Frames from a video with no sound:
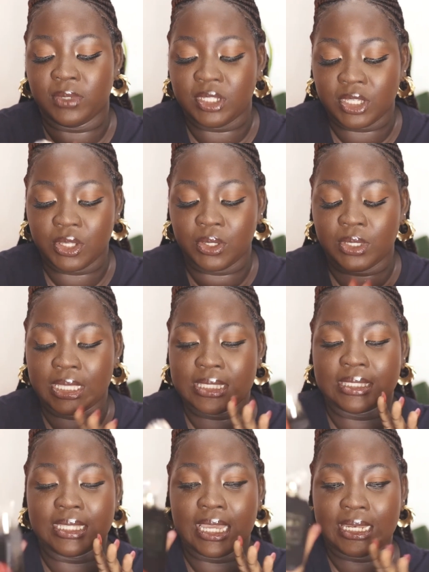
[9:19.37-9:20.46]
video.
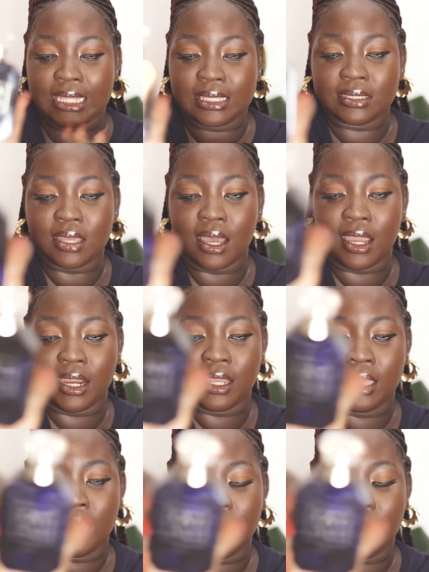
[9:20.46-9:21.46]
It's the Elixir.